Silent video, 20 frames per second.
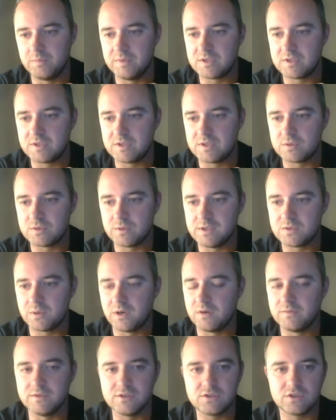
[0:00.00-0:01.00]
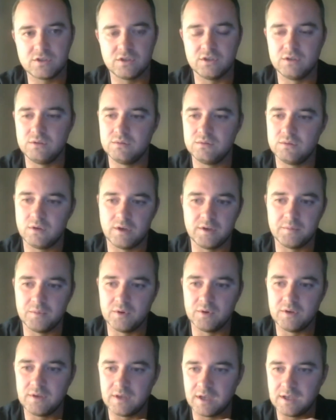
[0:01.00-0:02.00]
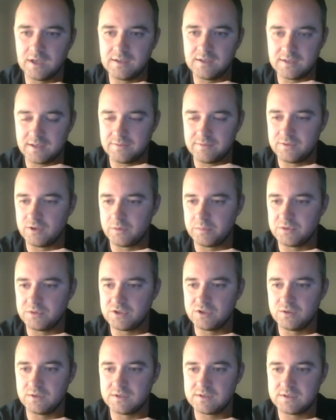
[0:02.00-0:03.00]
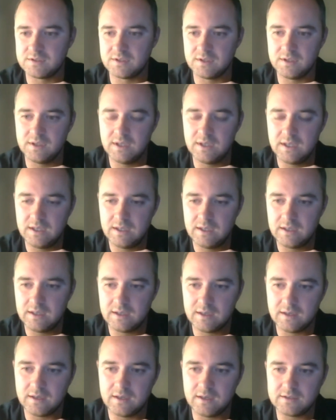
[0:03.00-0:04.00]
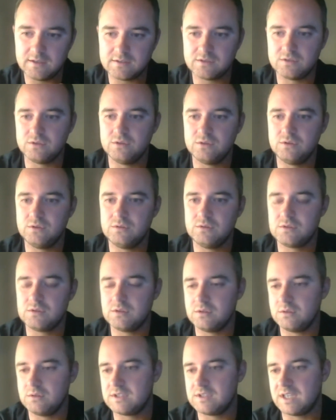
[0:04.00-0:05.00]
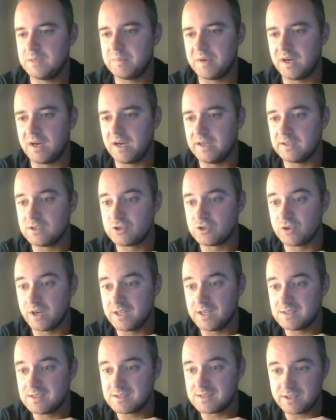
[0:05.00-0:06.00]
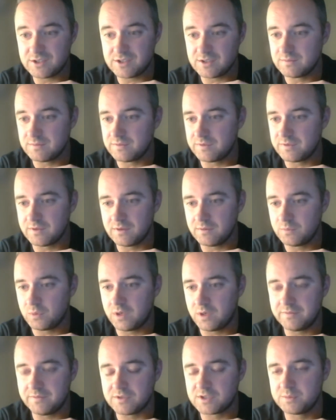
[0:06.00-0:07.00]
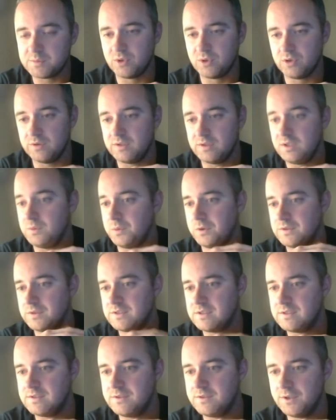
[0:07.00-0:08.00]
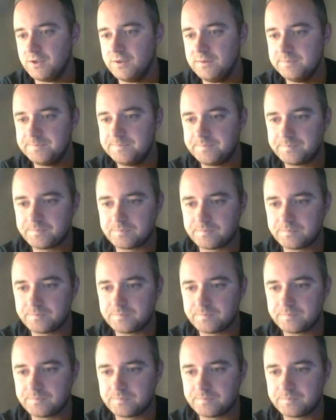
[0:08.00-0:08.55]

between 12 and 2 on a Monday, you'd have the opportunity uh, to to take part in a training session for whatever sport that you wanted to do